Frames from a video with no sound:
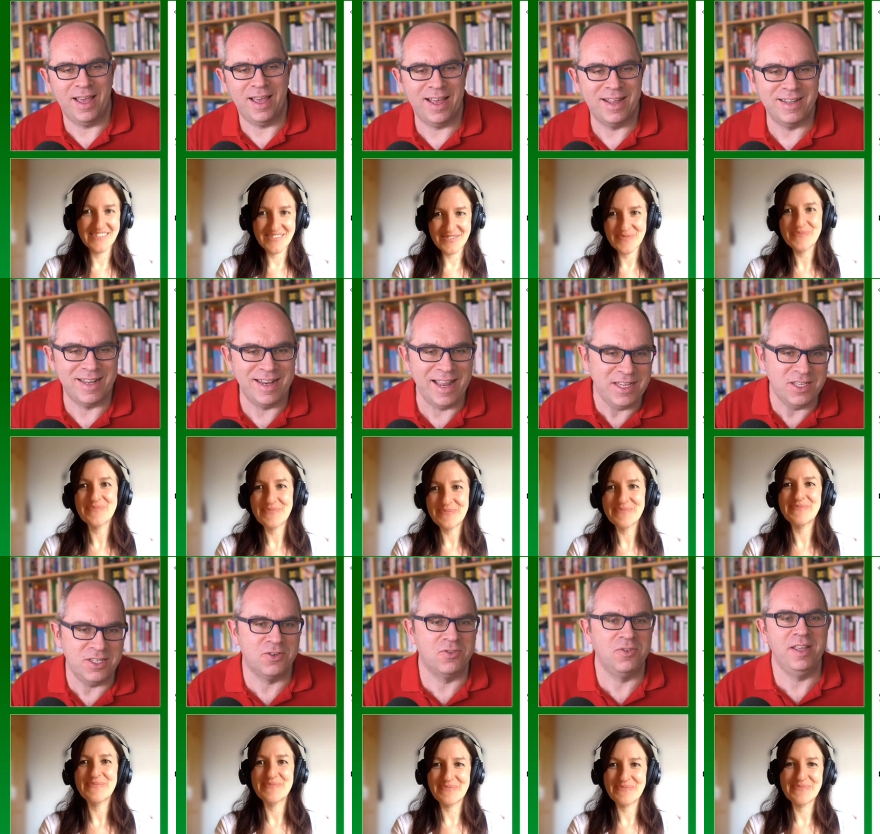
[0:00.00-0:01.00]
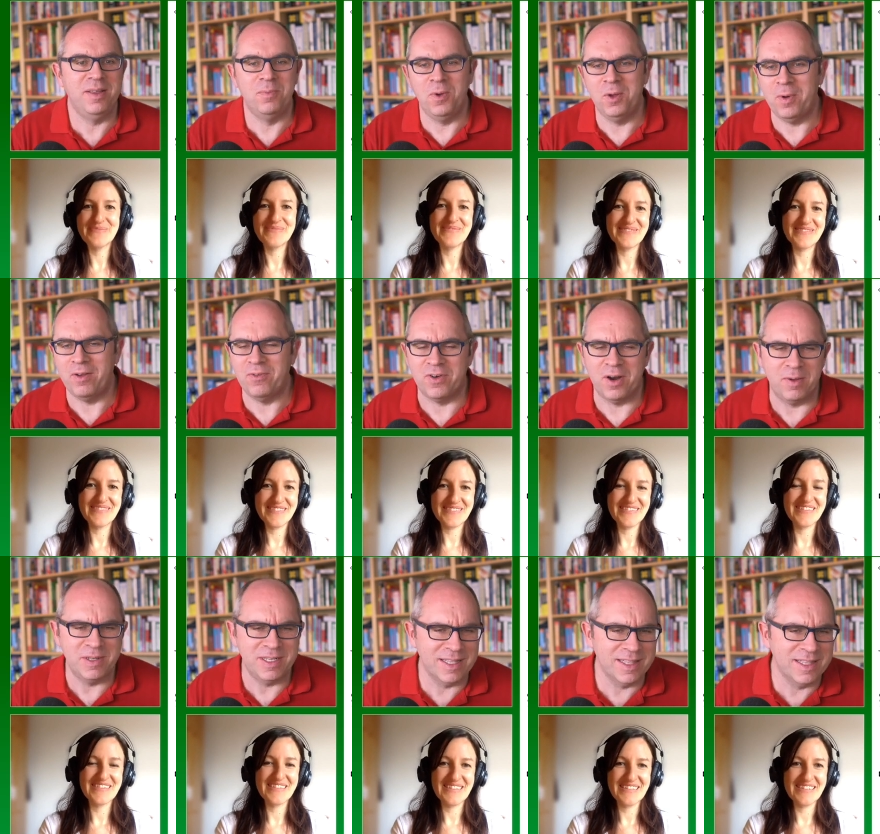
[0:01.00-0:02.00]
Speaker 1: had an ice cream, we went for a
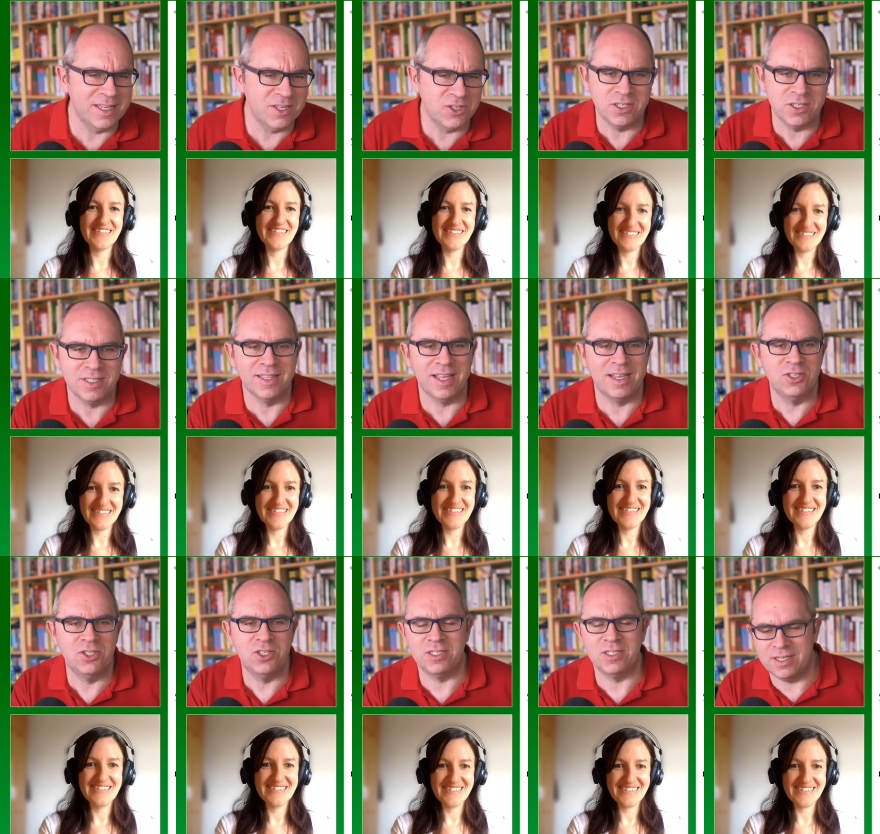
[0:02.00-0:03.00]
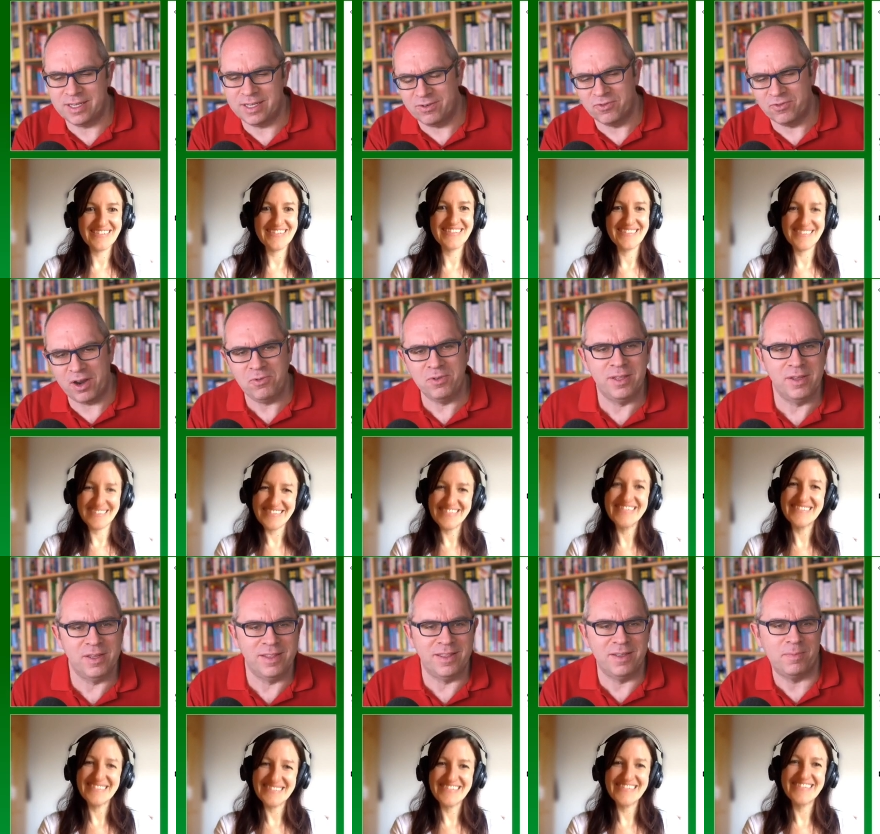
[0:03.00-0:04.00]
delicious lunch sitting around
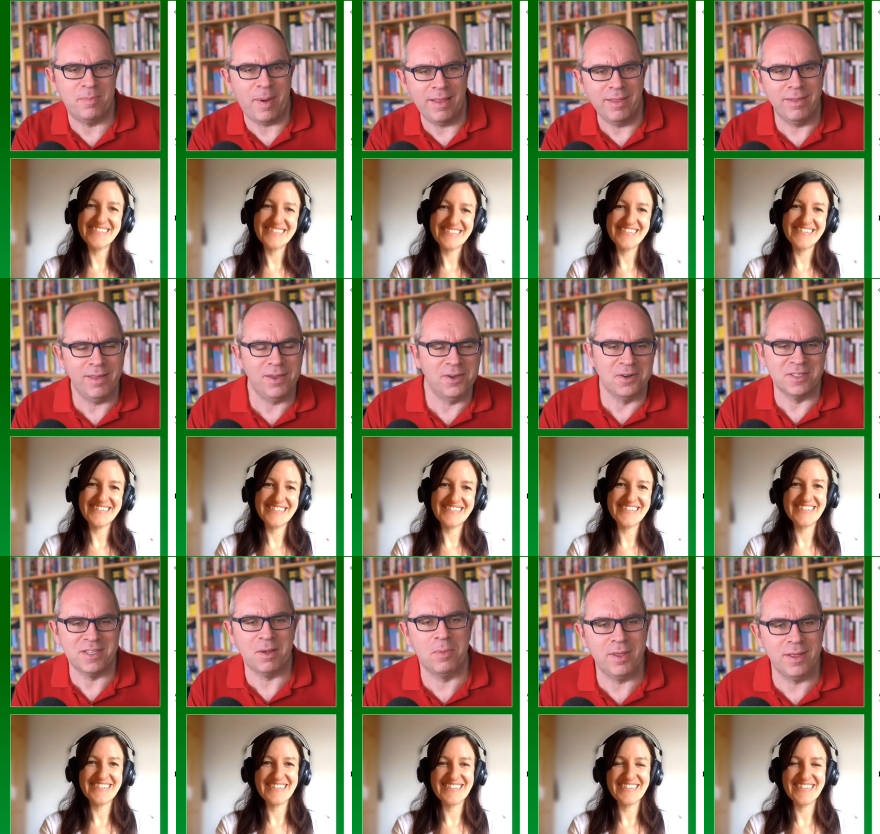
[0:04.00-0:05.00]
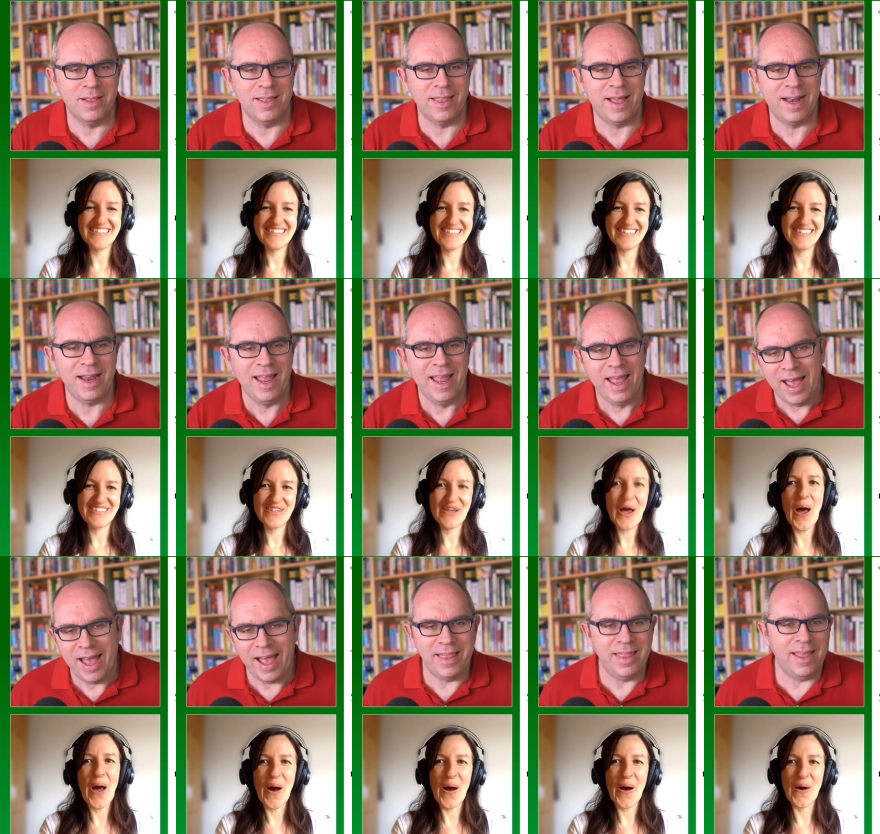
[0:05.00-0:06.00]
the, the Pantheon or something like that.
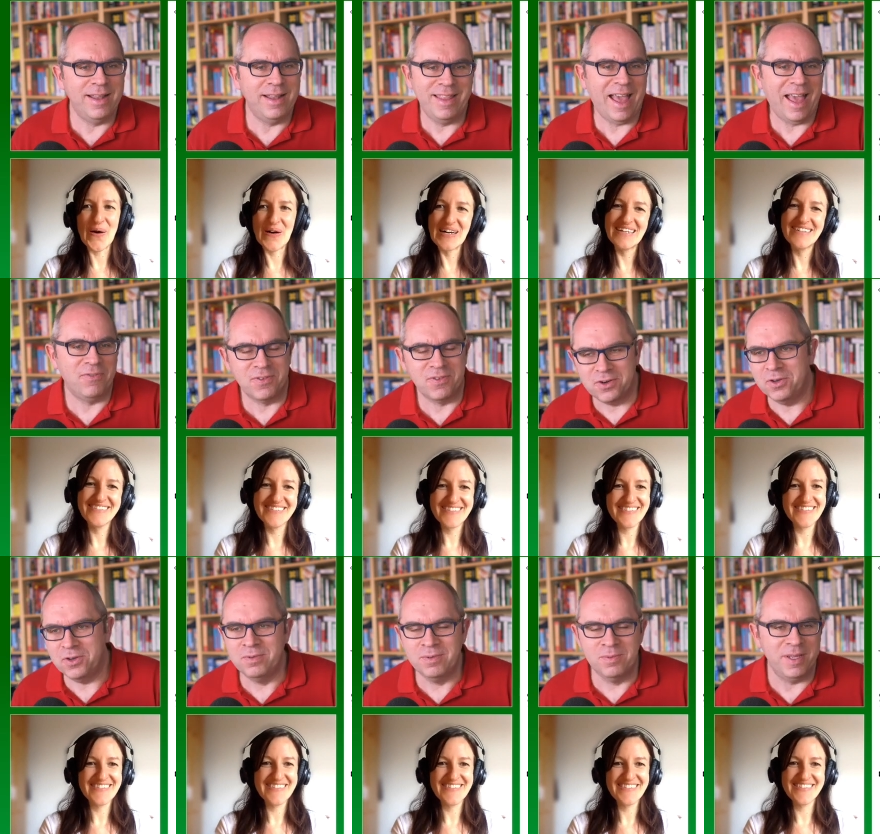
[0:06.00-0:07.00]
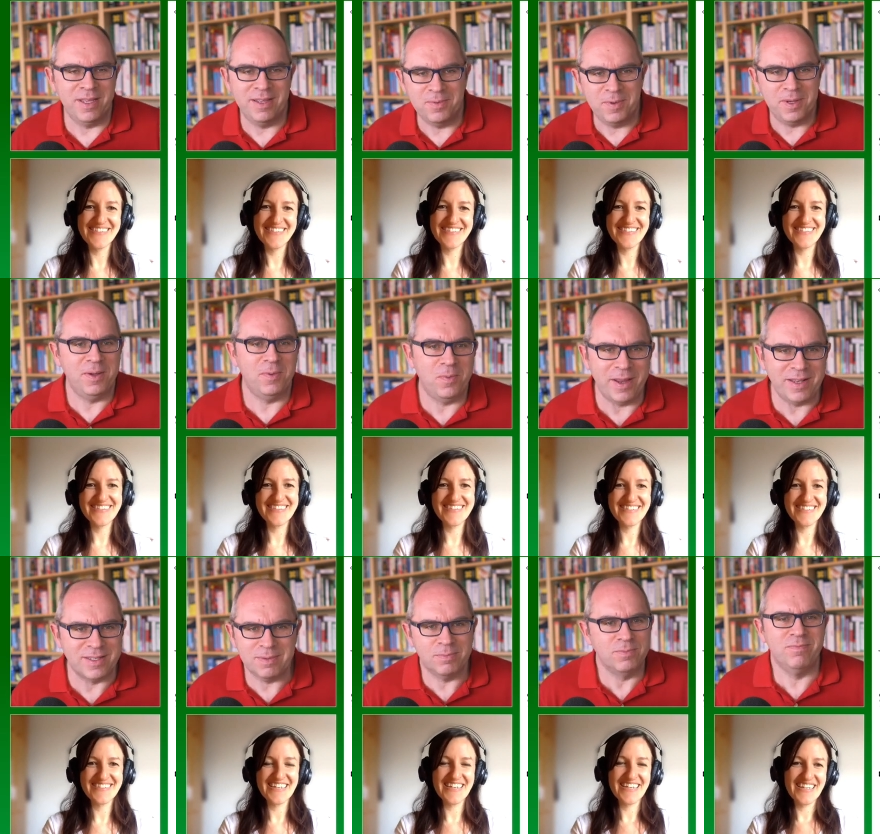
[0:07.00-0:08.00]
And then uh-huh. in the afternoon, we, we went
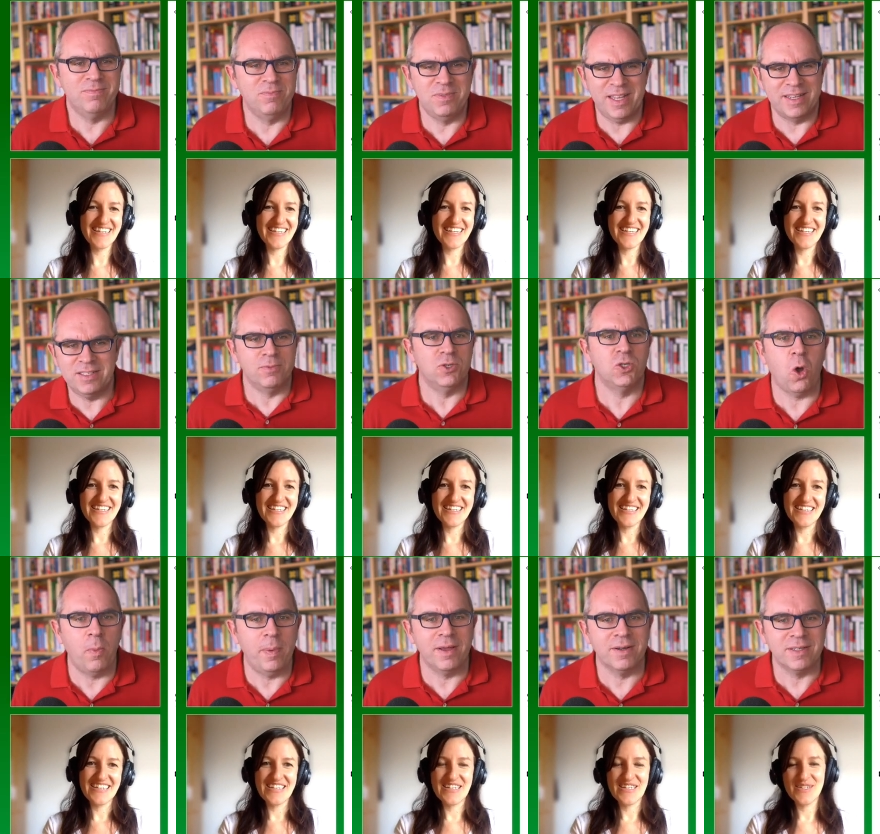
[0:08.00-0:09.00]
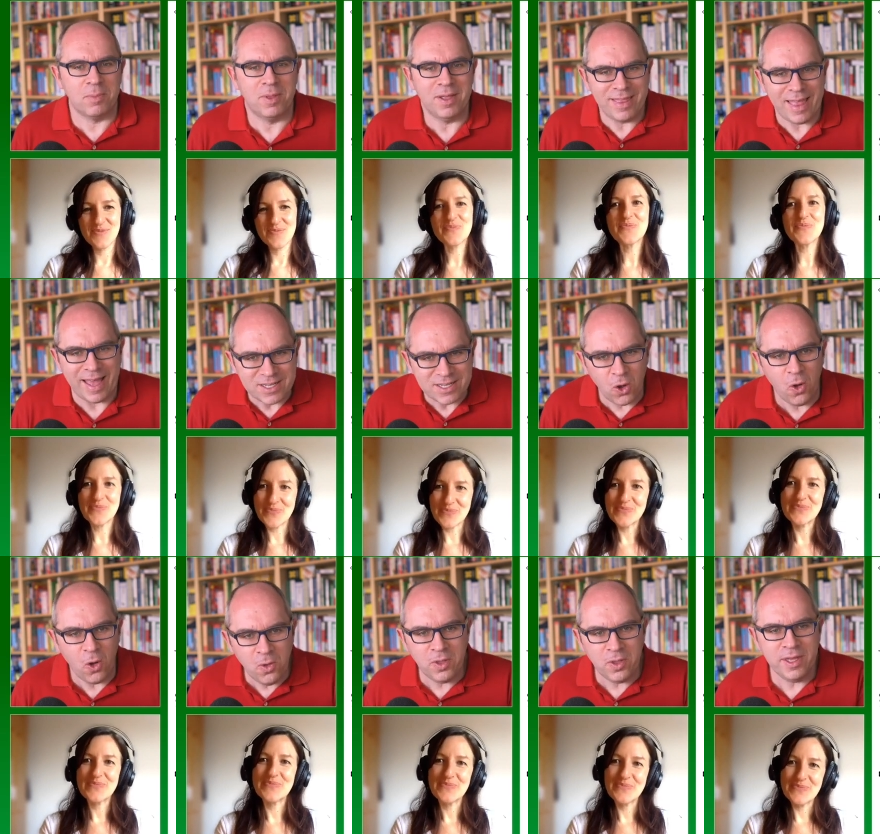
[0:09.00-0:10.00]
some, did some shopping or something like that. It's
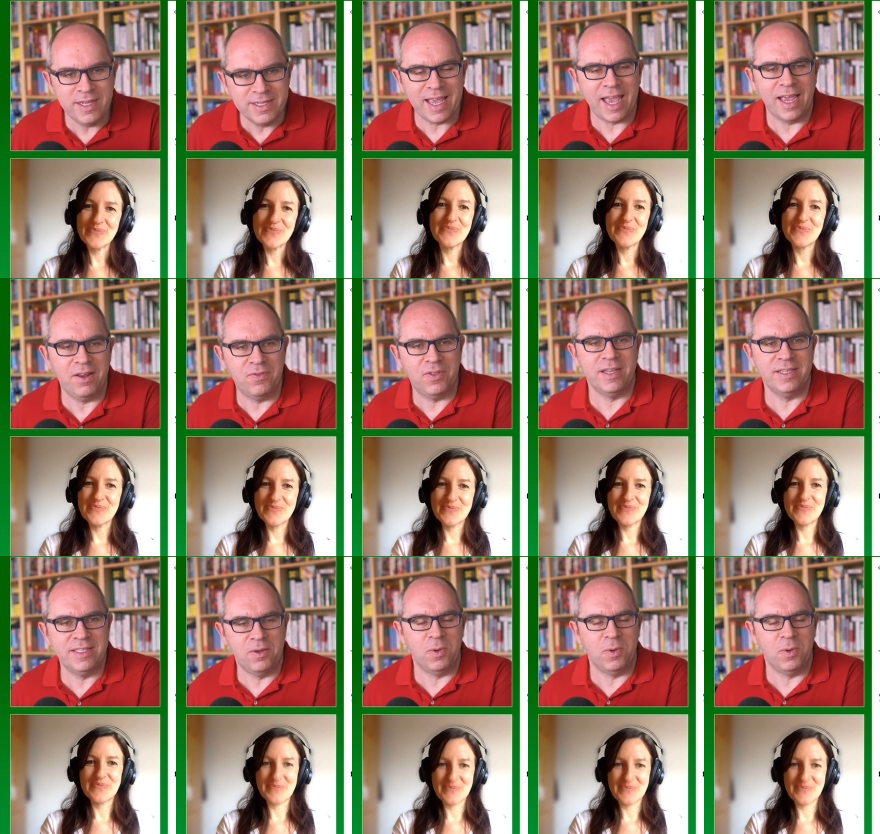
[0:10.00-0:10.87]
all these kind of things that